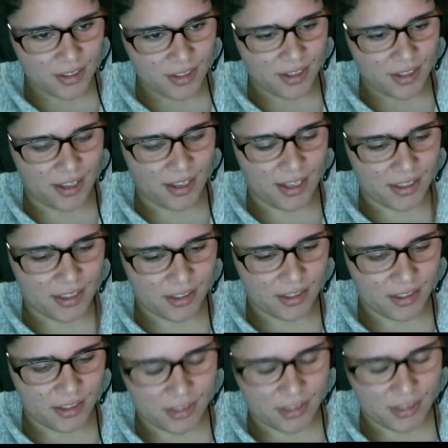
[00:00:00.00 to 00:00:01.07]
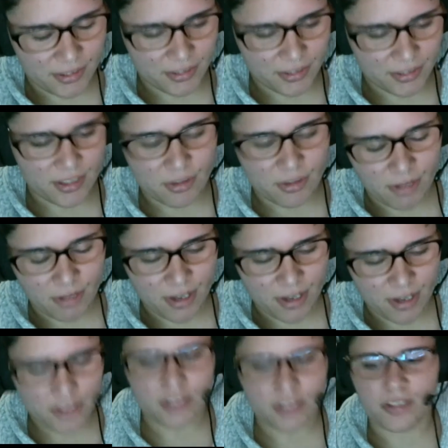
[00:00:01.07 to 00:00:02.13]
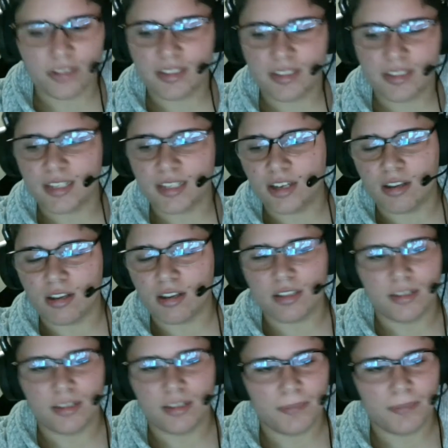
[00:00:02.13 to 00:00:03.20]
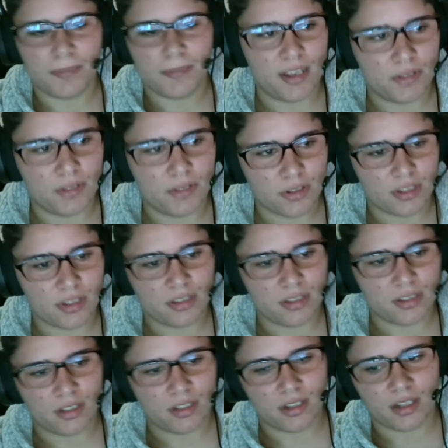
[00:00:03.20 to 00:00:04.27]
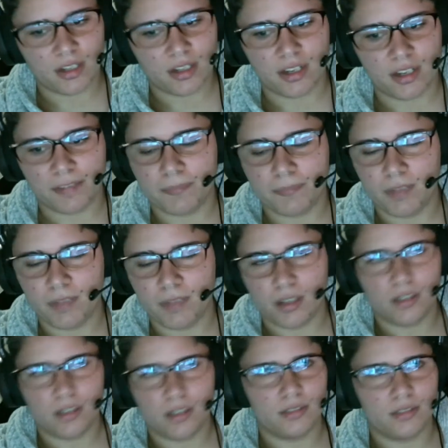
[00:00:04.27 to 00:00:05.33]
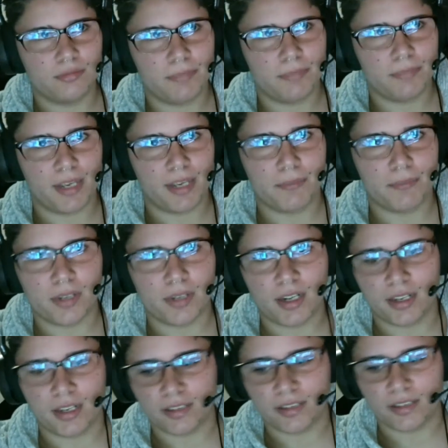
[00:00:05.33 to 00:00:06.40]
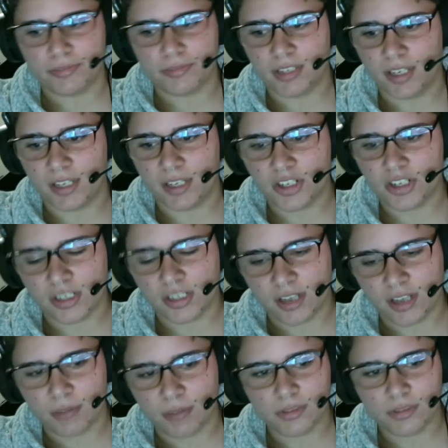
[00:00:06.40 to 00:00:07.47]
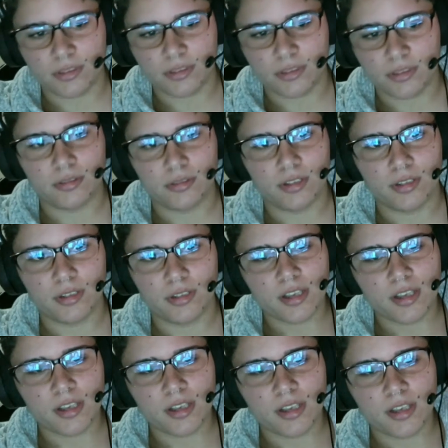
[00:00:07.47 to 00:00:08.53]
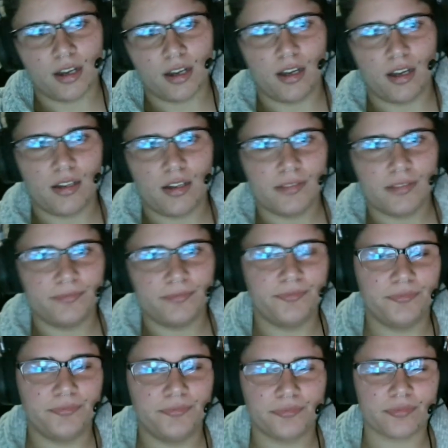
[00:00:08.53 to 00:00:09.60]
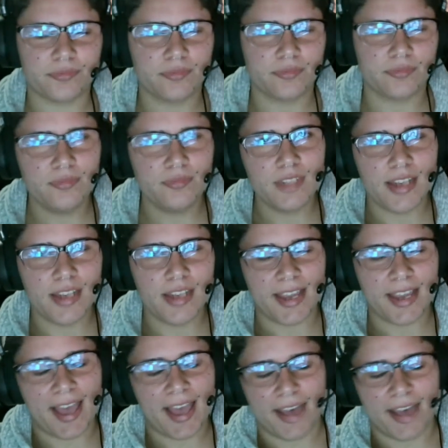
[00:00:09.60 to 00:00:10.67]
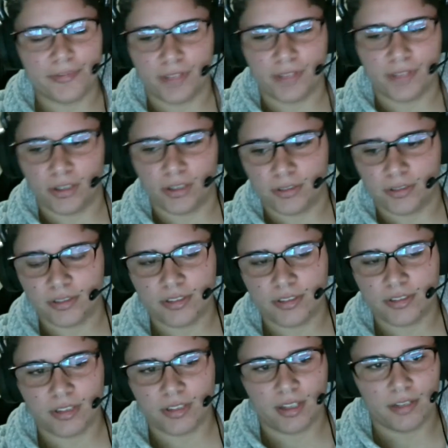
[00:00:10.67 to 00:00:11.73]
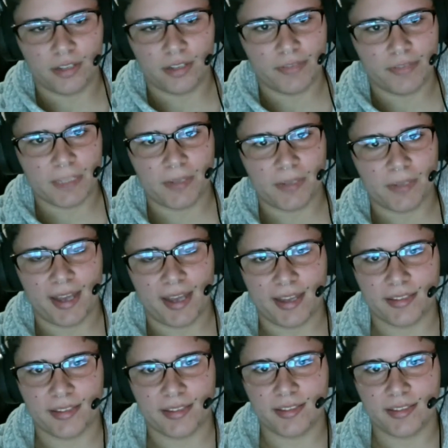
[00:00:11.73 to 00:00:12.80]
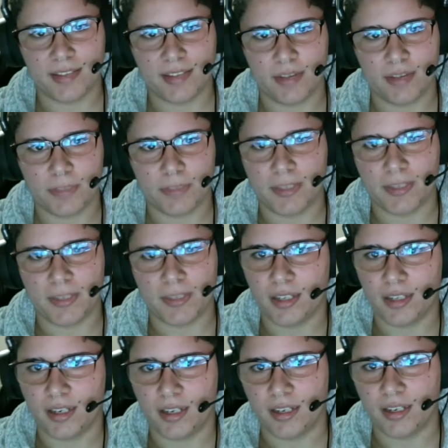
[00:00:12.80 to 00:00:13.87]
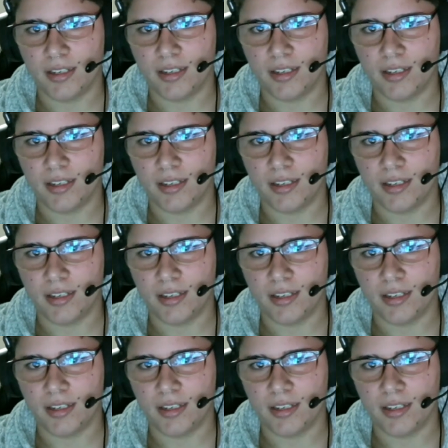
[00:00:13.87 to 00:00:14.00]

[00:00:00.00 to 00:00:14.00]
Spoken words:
And, well, I used to do this thing called CPA, which is uh, paid per click affiliation. I would do uh, like ad funnels, Facebook ads. I was basically